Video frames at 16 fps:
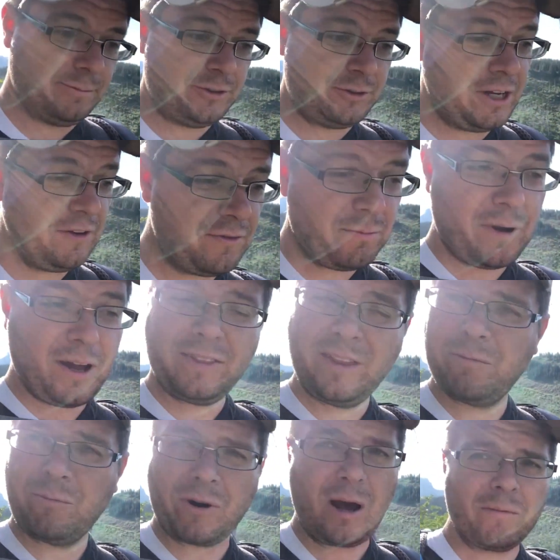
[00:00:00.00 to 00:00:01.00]
Chief among
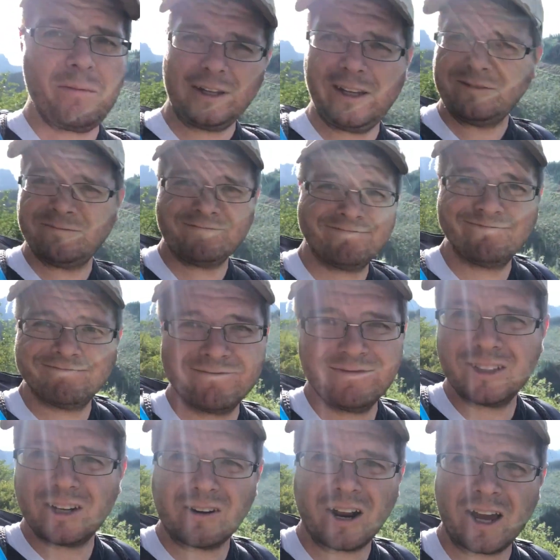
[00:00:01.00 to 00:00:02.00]
them, probably,
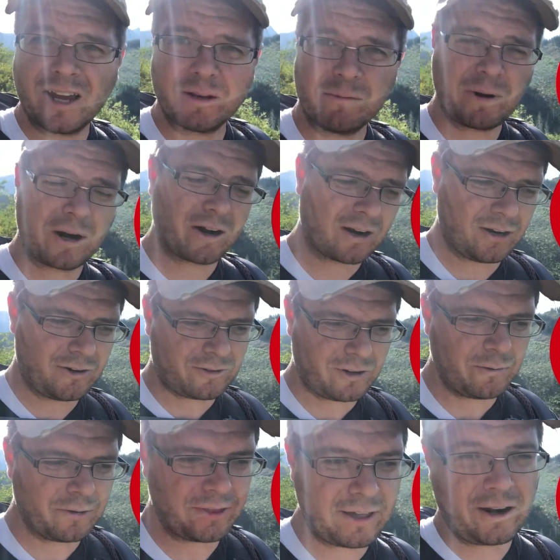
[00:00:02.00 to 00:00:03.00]
don't hike in bear
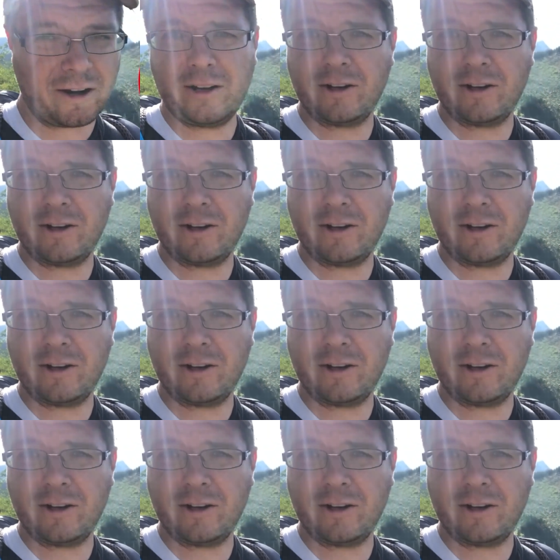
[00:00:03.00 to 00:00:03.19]
country without a